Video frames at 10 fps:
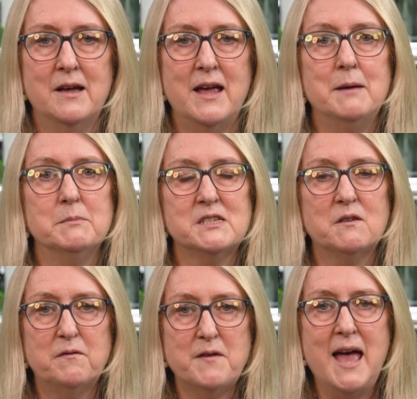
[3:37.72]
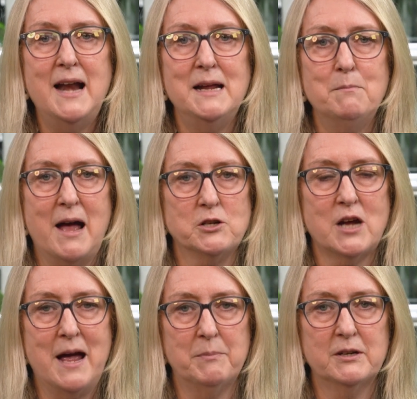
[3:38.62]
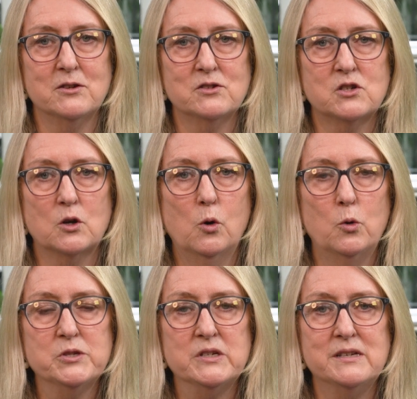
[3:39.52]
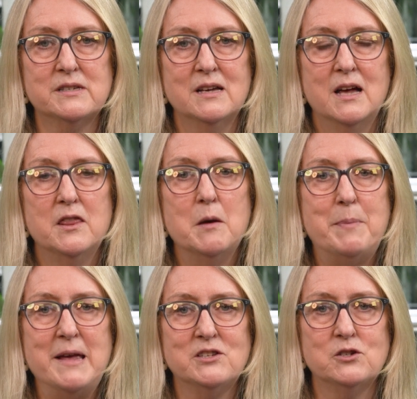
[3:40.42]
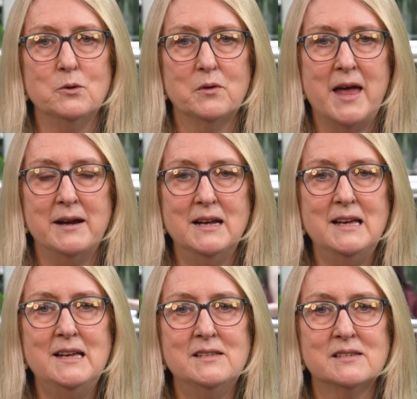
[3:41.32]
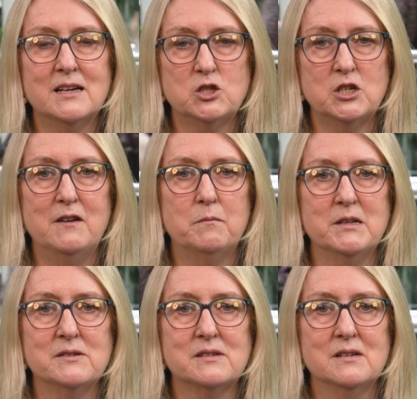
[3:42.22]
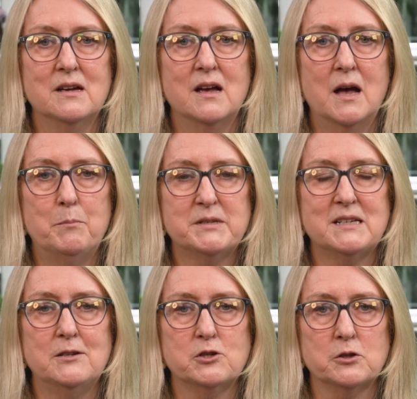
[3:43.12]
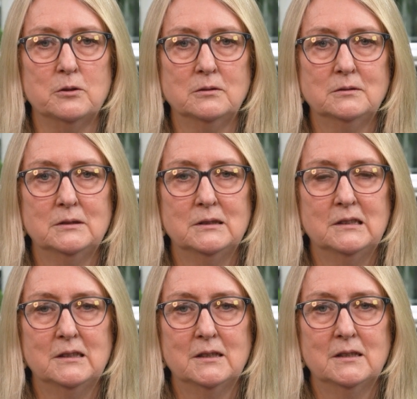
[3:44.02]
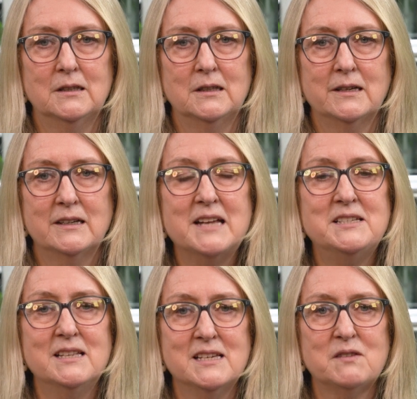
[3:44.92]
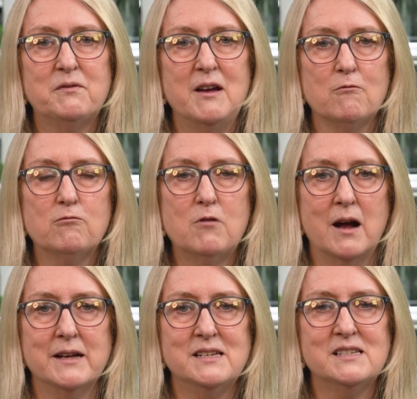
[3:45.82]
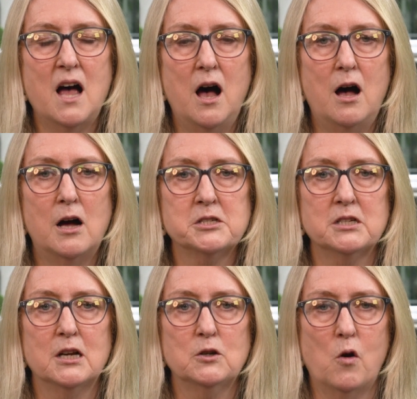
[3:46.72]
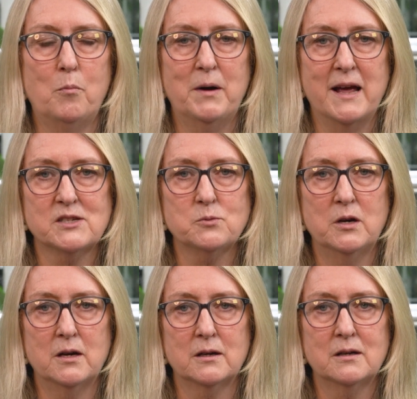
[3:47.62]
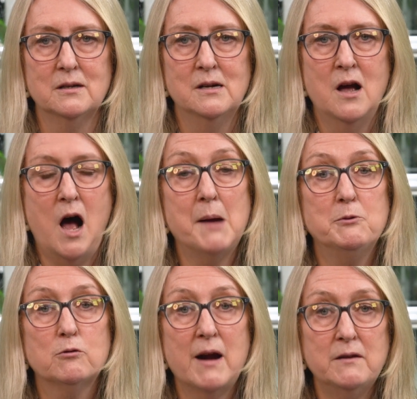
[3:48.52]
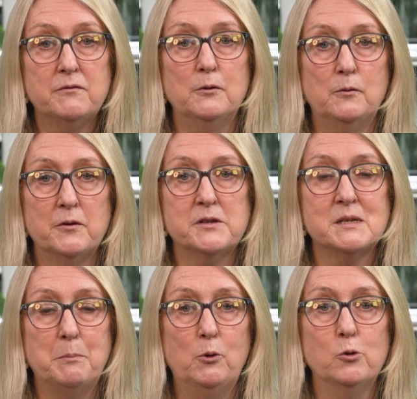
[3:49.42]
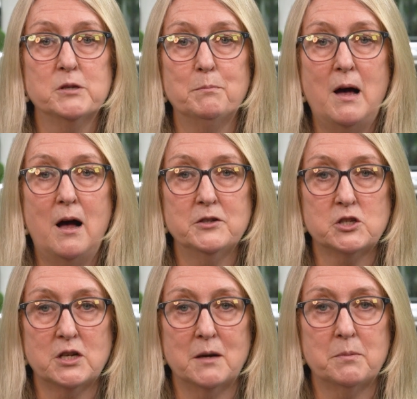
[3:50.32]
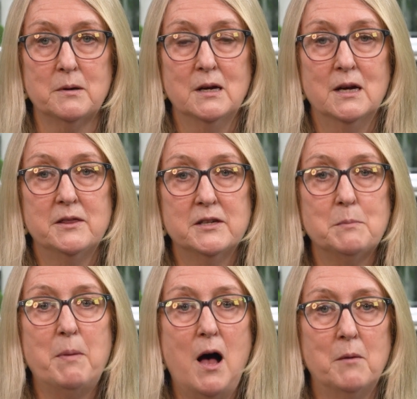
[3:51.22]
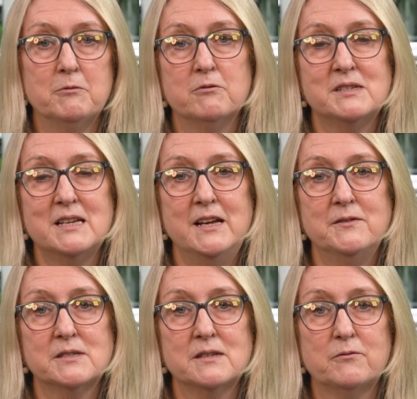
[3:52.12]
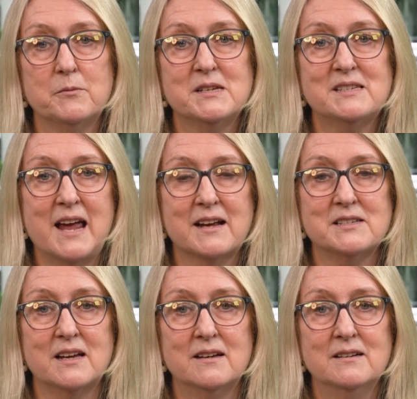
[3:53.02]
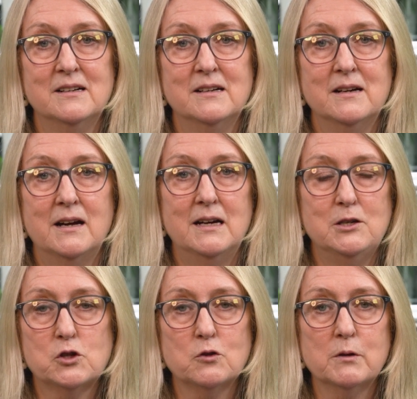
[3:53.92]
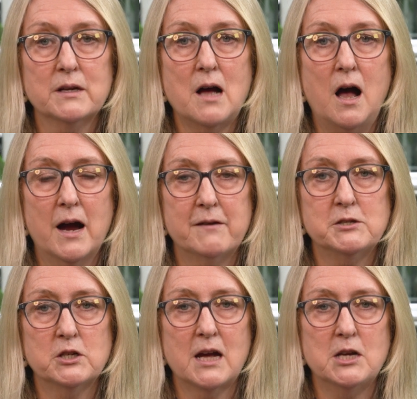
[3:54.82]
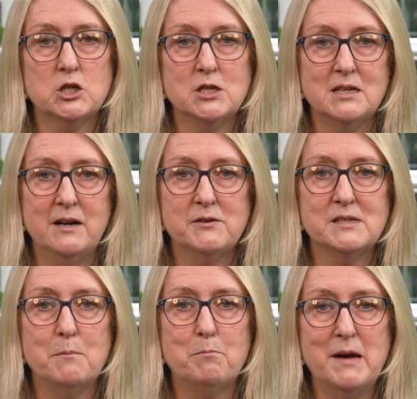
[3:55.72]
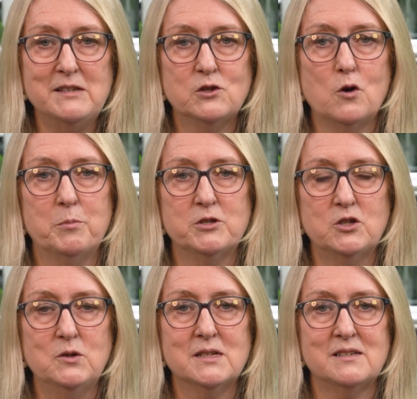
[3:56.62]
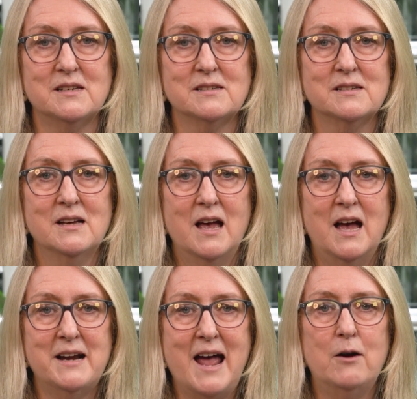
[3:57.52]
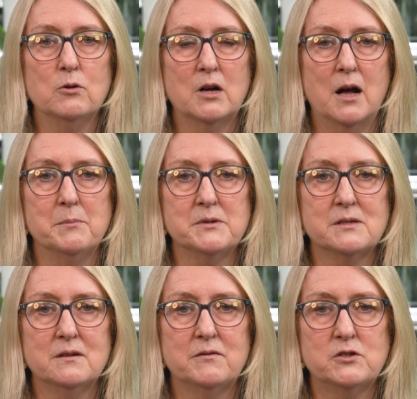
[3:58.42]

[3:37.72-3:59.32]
It must fairly match applicants to courses that best suit their needs, achievements and potential. Getting this fit right is hard and complex work. I'm grateful for the support and partnership the department receives from the sector in ensuring that higher education delivers the best opportunities and outcomes for